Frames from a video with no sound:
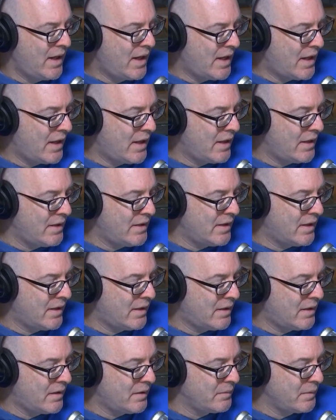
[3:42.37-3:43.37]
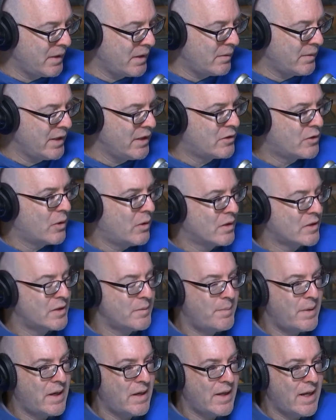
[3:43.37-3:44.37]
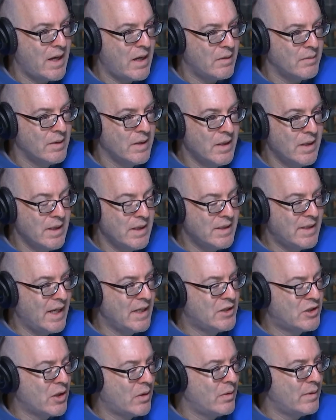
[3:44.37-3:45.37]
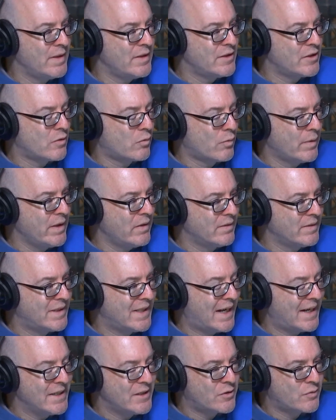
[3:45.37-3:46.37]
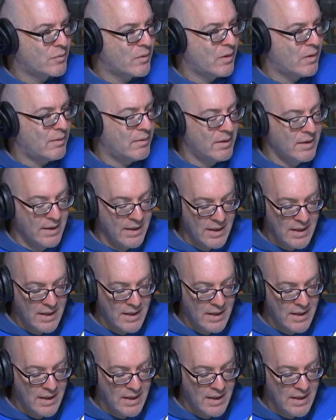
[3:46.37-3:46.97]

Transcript: And, he talks about how Daytona is a real dice roll.